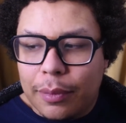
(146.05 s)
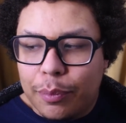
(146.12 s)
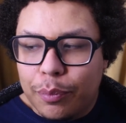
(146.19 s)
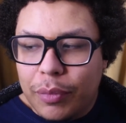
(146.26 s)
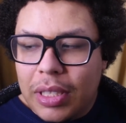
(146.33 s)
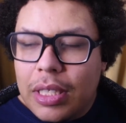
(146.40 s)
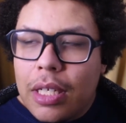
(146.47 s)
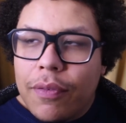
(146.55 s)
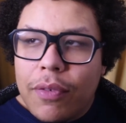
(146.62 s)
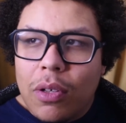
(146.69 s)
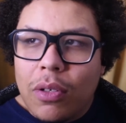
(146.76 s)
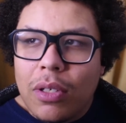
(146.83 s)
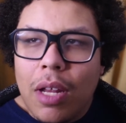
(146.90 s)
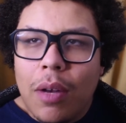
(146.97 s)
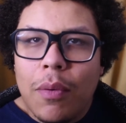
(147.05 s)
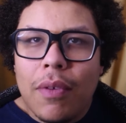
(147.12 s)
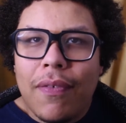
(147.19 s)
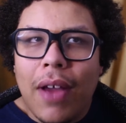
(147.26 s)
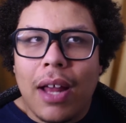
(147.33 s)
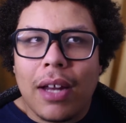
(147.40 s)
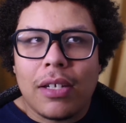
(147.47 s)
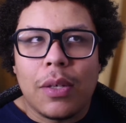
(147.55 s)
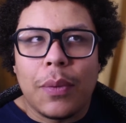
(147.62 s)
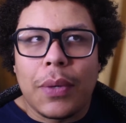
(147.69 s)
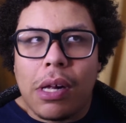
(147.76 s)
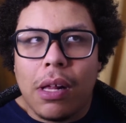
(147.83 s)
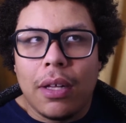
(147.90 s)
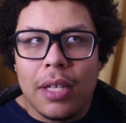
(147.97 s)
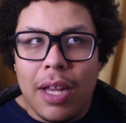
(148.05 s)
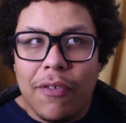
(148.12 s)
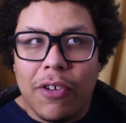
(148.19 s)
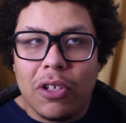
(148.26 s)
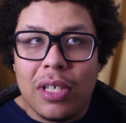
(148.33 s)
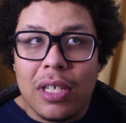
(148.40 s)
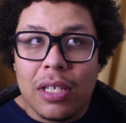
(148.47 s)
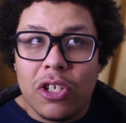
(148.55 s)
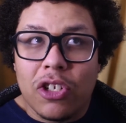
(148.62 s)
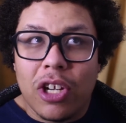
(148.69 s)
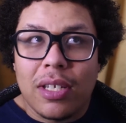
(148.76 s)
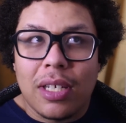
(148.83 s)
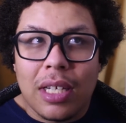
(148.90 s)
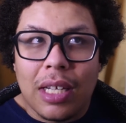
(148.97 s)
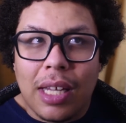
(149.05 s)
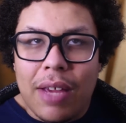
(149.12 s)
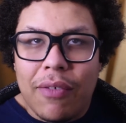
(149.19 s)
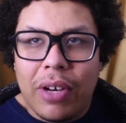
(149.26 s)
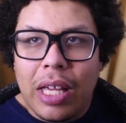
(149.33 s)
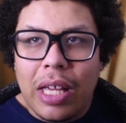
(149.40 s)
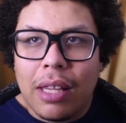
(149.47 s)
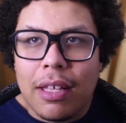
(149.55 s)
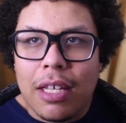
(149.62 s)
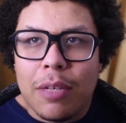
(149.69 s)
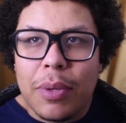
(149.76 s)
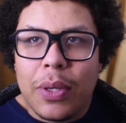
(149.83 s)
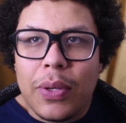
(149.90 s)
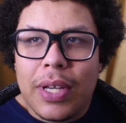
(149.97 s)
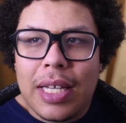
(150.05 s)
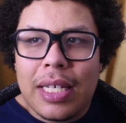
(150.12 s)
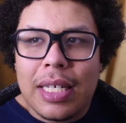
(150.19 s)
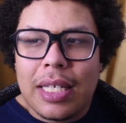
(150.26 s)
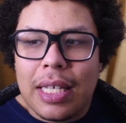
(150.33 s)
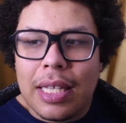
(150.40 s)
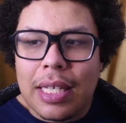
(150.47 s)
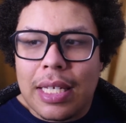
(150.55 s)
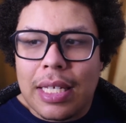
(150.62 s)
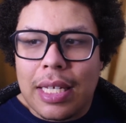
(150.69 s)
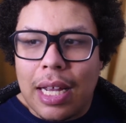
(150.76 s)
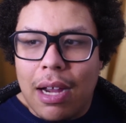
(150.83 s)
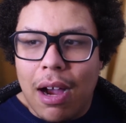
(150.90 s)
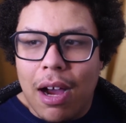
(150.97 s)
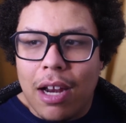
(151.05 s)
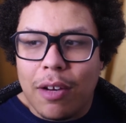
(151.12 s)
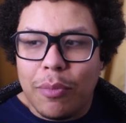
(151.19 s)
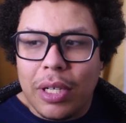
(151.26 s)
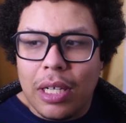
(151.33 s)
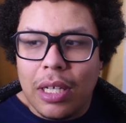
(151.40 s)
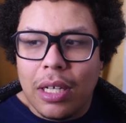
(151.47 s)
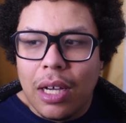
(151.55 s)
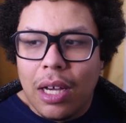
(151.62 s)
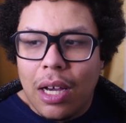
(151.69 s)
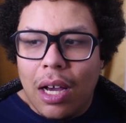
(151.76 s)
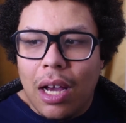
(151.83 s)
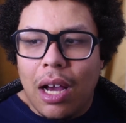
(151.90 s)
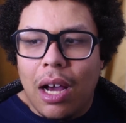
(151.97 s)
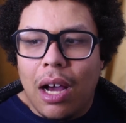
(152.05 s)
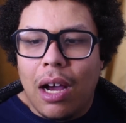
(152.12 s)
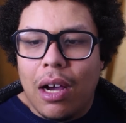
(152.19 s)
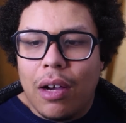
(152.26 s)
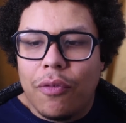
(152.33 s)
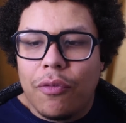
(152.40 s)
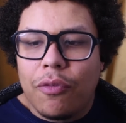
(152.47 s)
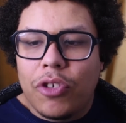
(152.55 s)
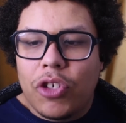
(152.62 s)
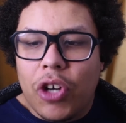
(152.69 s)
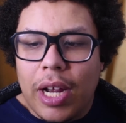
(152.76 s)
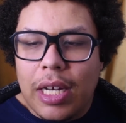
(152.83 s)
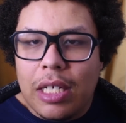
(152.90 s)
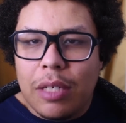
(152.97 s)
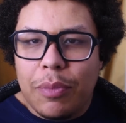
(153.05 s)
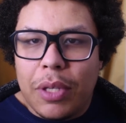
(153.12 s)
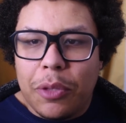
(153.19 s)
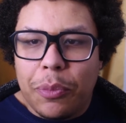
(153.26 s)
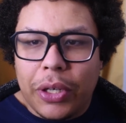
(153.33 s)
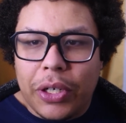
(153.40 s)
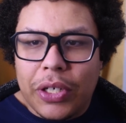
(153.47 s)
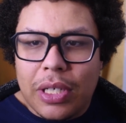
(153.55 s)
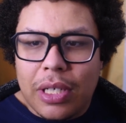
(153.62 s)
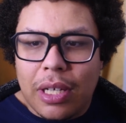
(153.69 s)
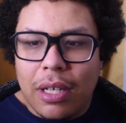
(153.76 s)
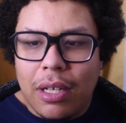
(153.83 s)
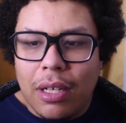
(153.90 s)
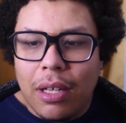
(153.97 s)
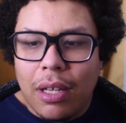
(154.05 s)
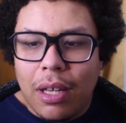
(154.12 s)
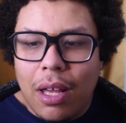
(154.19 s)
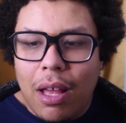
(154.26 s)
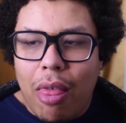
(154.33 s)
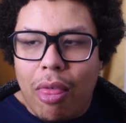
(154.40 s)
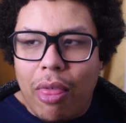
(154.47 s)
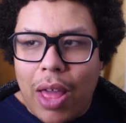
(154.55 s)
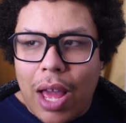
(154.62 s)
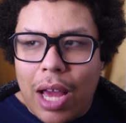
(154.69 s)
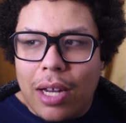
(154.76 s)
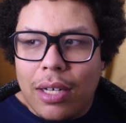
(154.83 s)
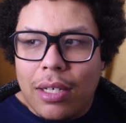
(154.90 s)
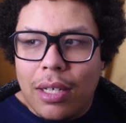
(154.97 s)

difficult, I don't know if I actually would call it difficulties adjusting to life in England, but you get to see this dichotomy of trying to be the person that